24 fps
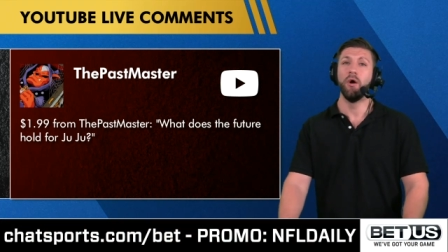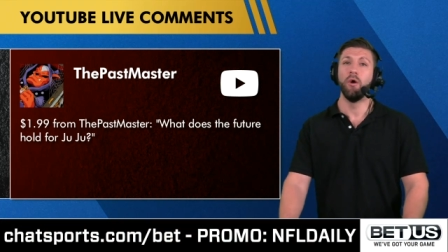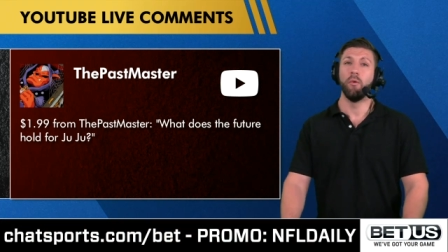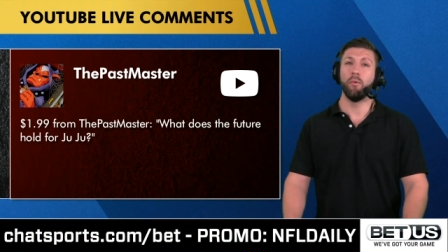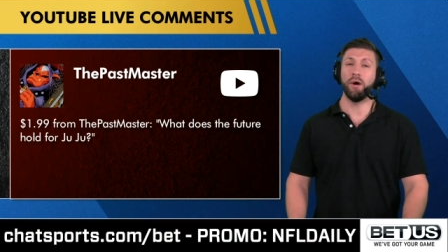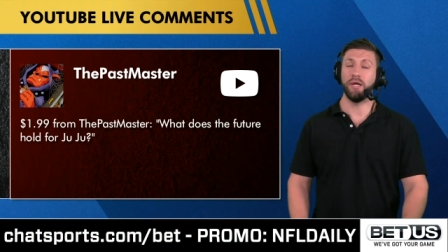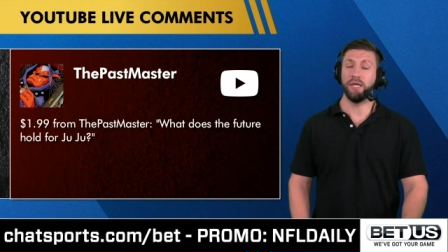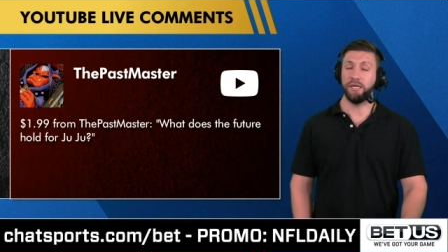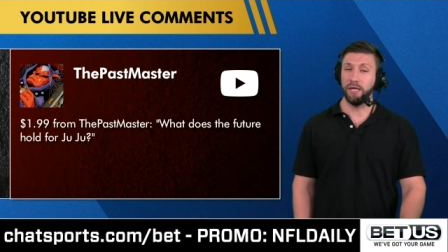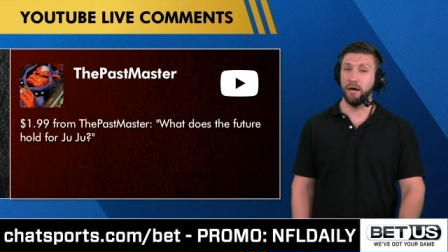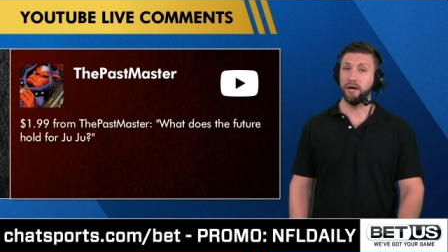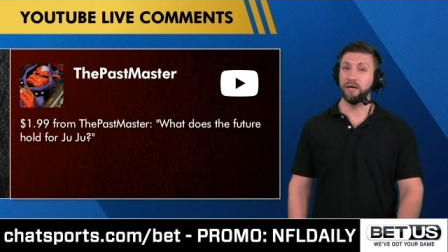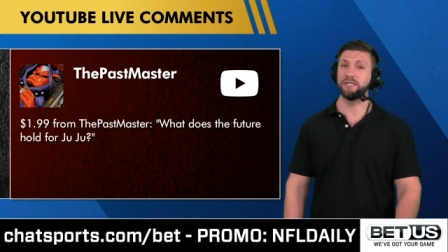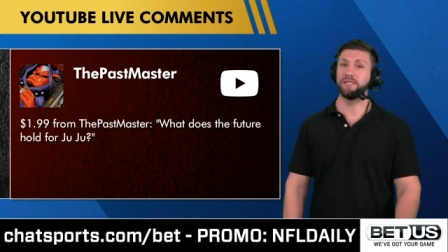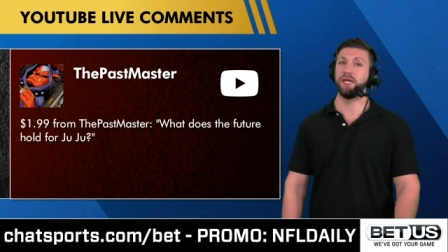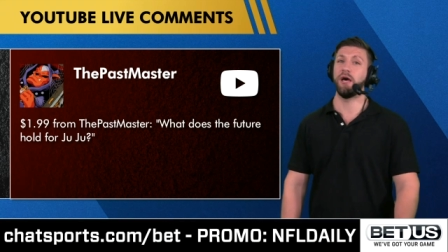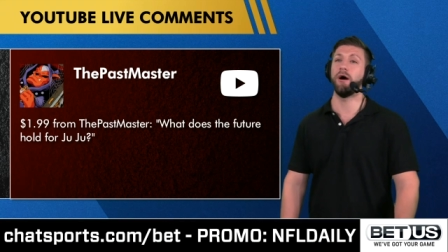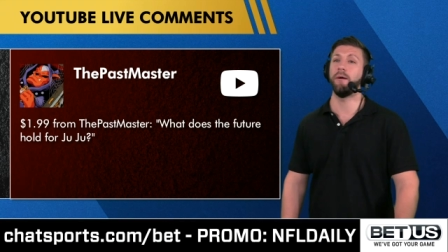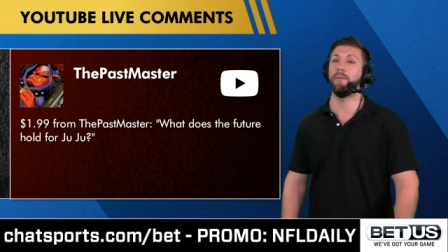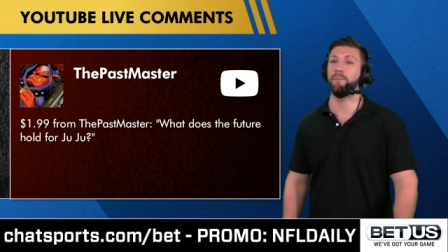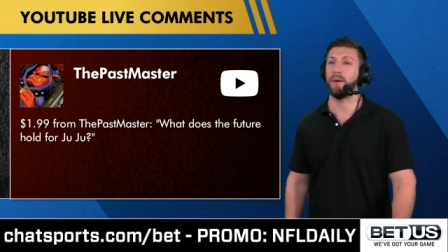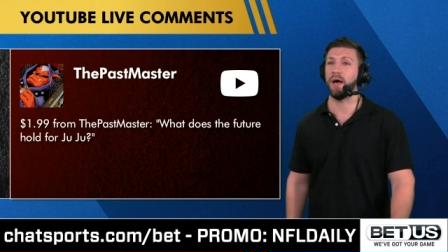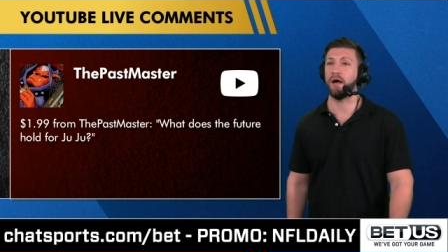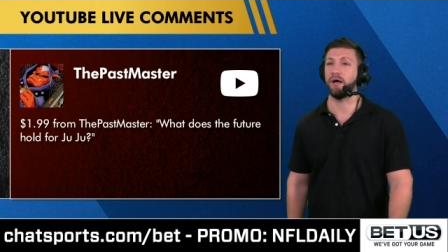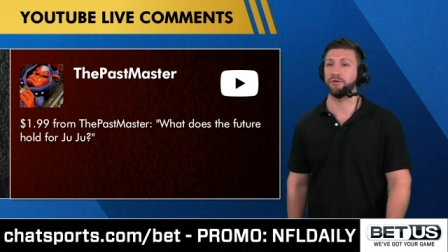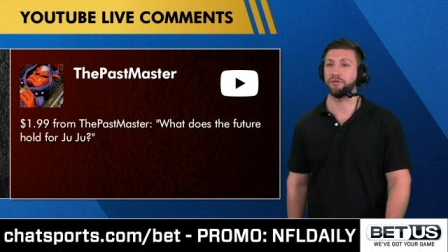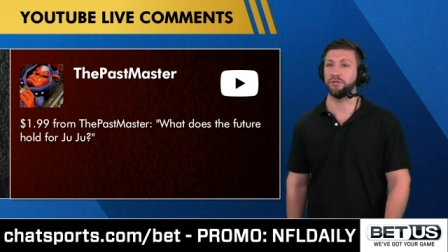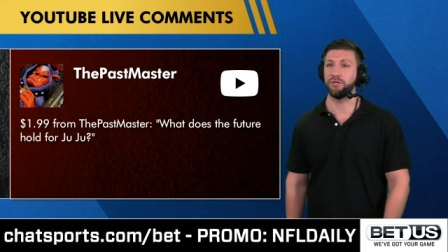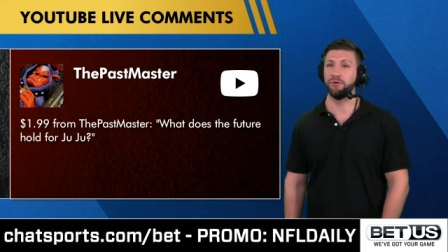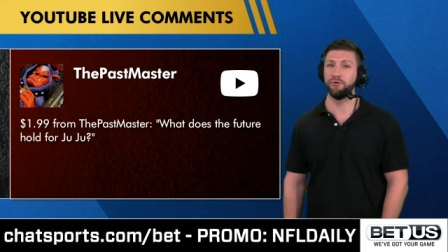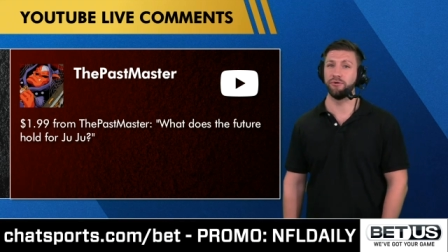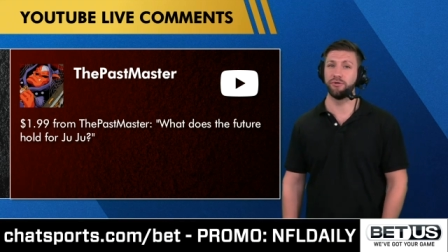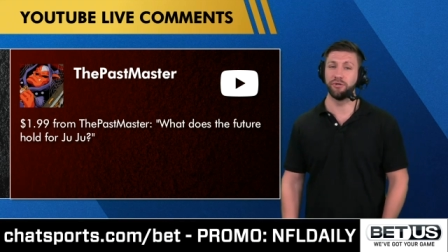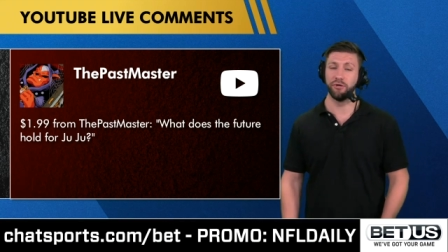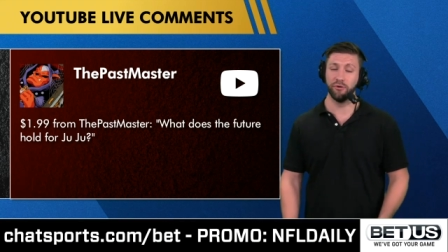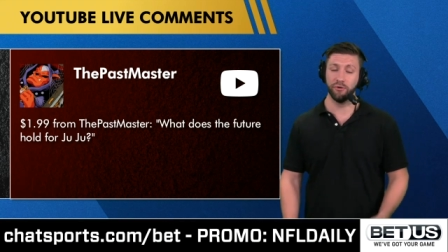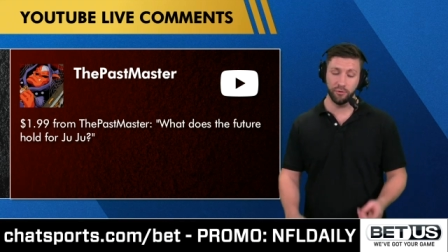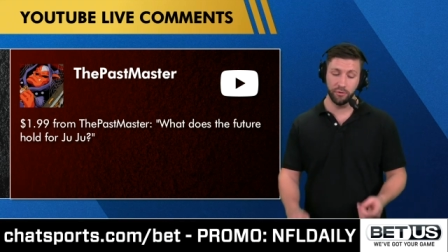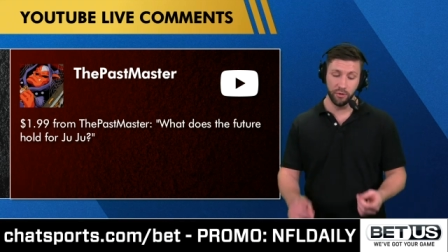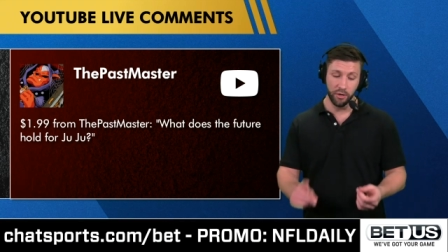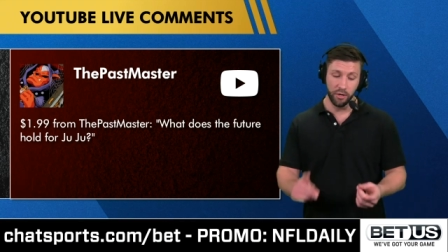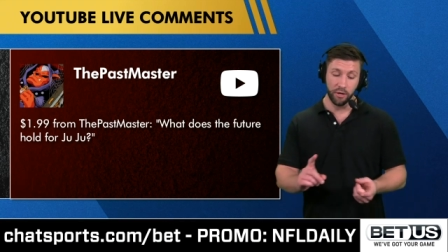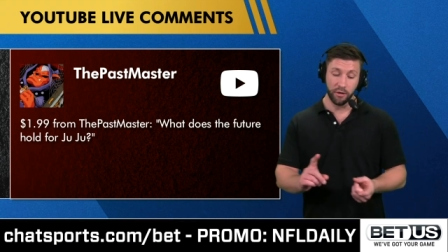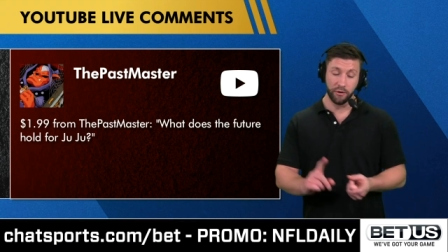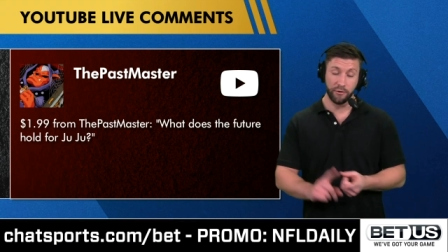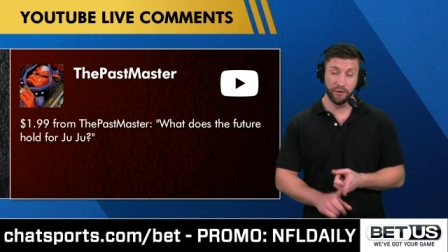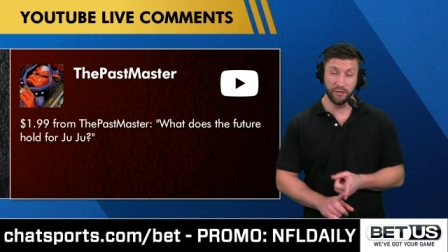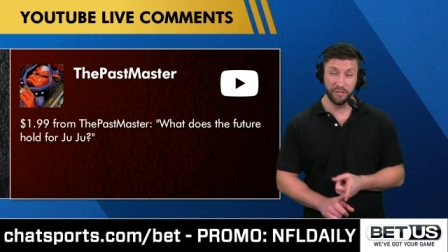What does help out Juju?
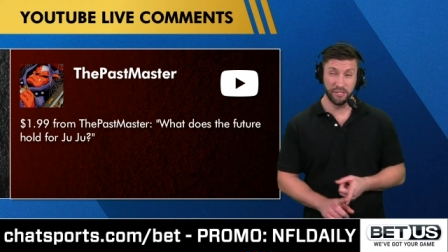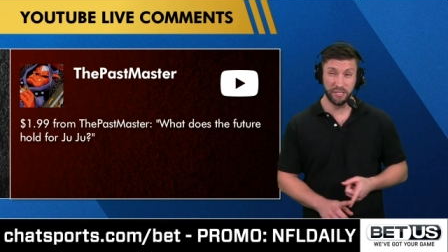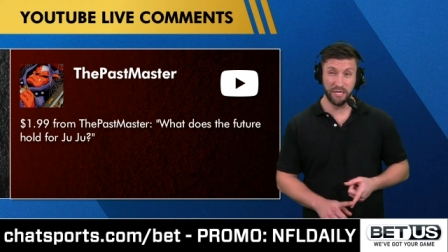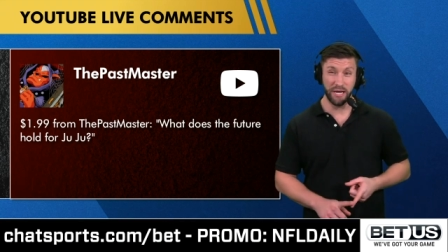Chris